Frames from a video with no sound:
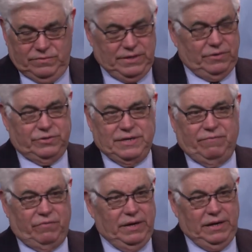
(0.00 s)
Senator
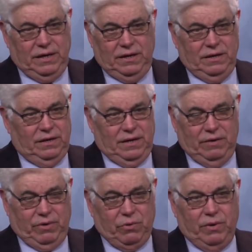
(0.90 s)
Zaffirini,
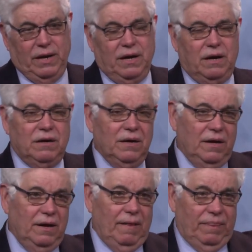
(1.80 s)
Henry Cuellar,
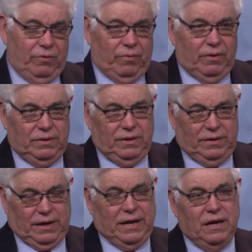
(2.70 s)
the the
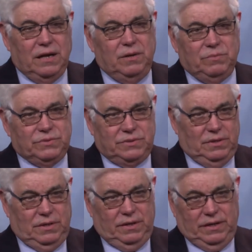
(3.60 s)
the Killams,
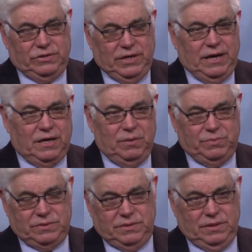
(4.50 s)
the the
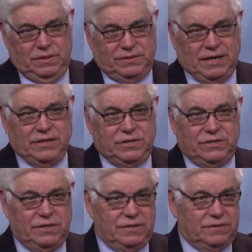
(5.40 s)
Jacobs, the
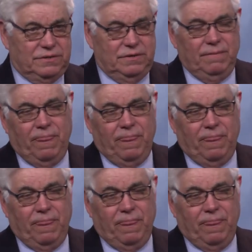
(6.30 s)
Sanchez's,